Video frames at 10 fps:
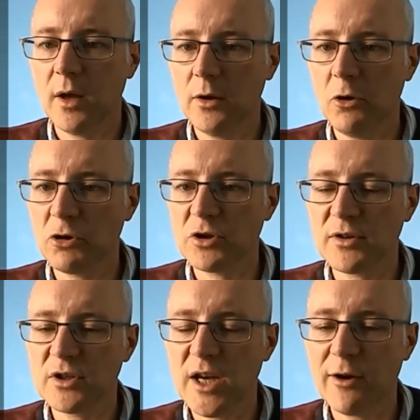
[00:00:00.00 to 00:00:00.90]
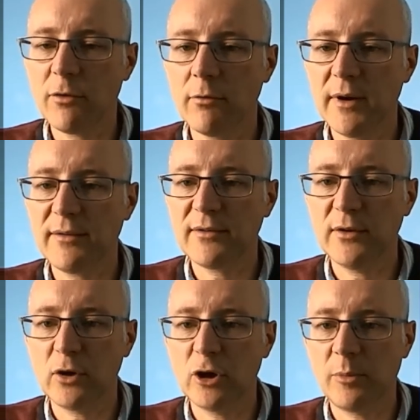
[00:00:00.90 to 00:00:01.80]
not just general risks
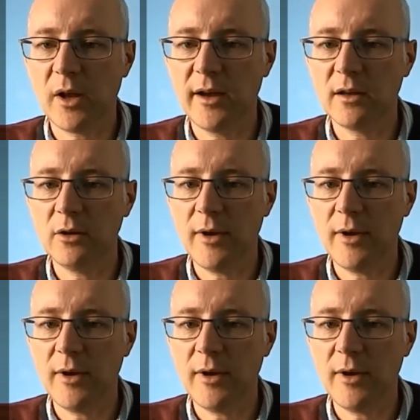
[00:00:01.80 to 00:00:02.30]
that could apply to